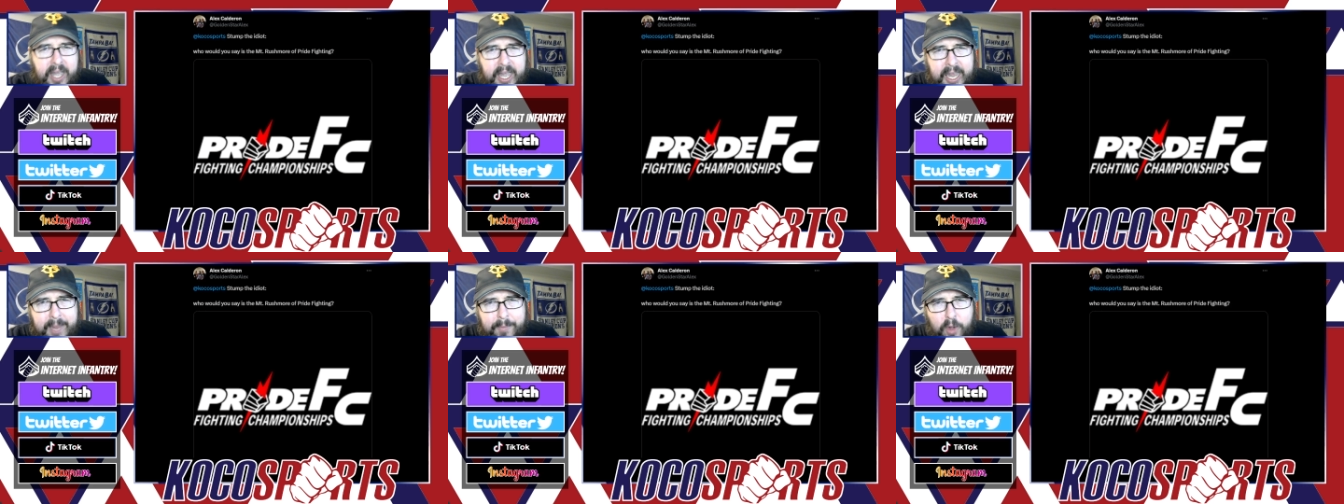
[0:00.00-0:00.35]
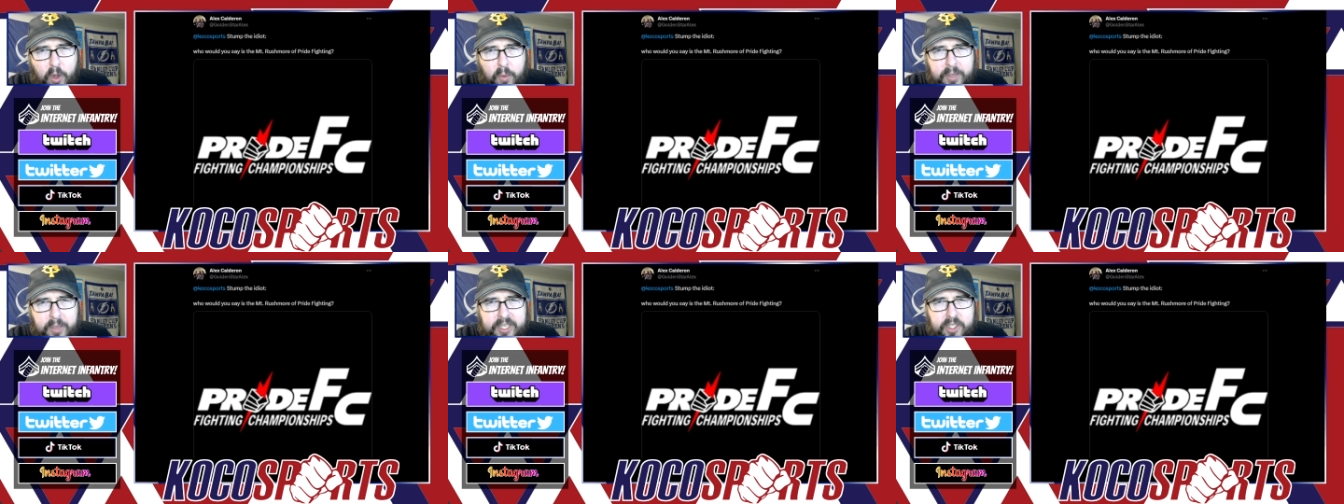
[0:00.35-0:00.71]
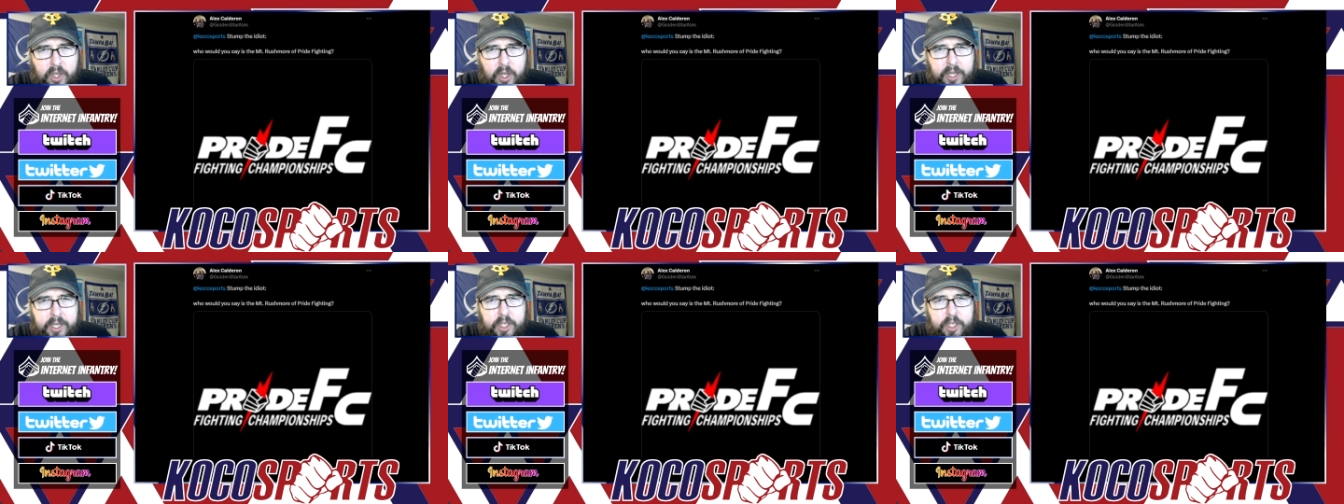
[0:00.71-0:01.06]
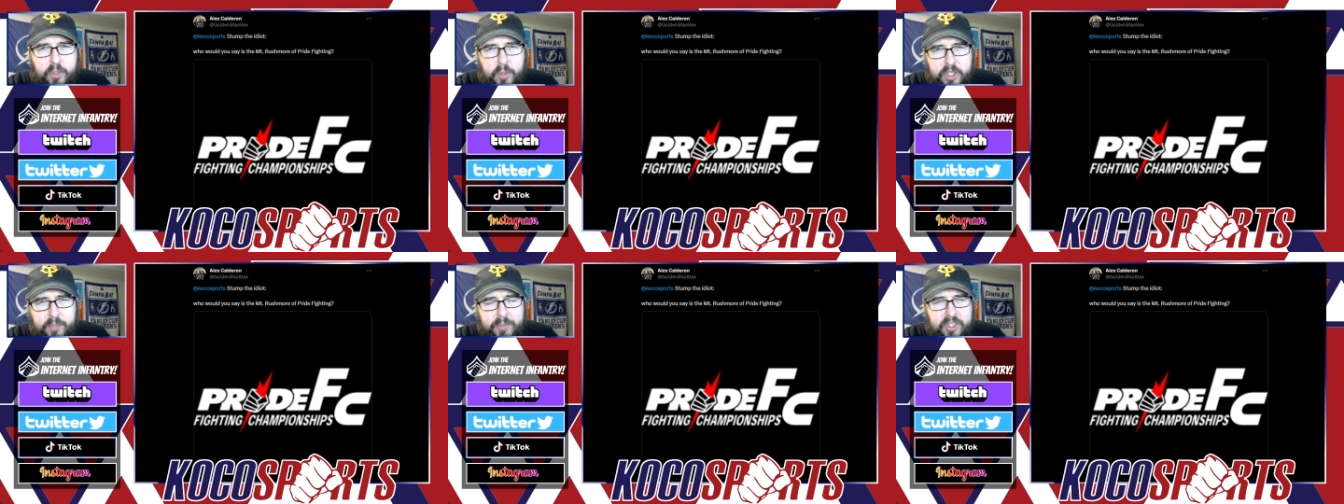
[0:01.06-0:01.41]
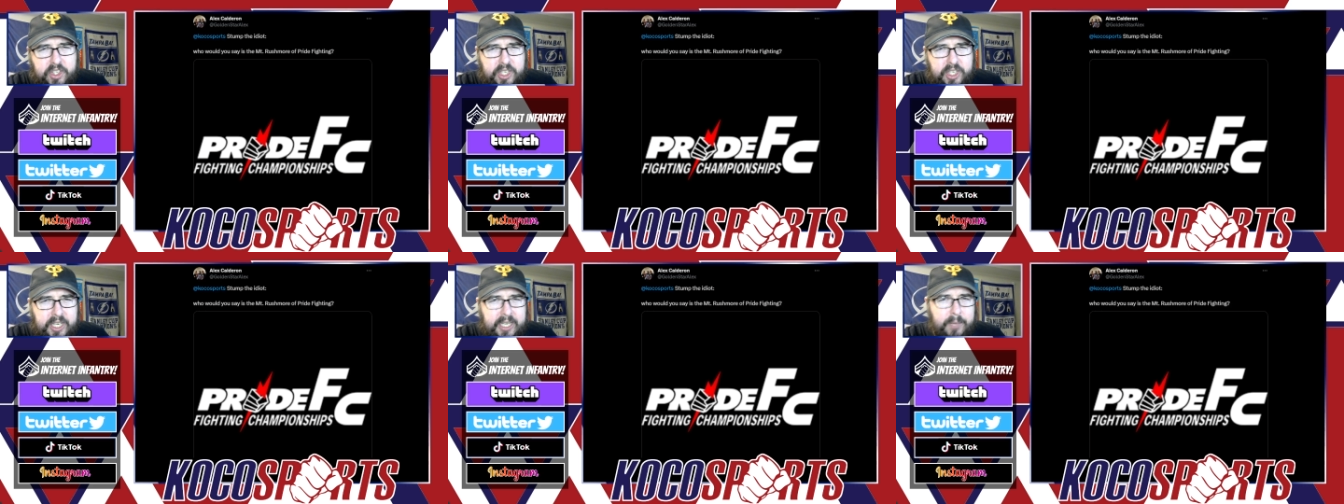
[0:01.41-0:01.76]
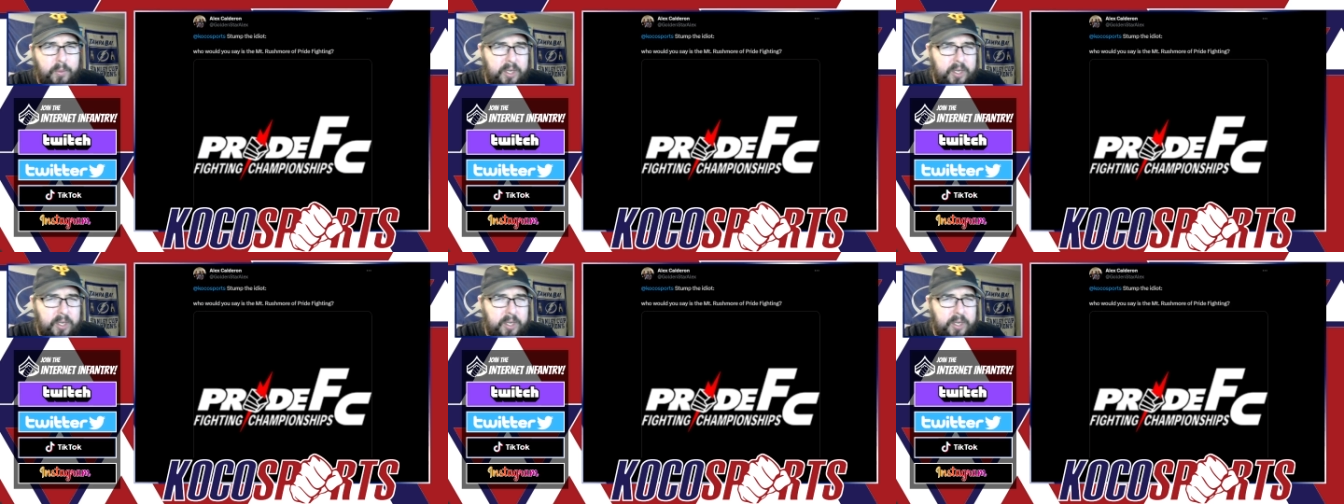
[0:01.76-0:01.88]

I am always on the Twitch machine.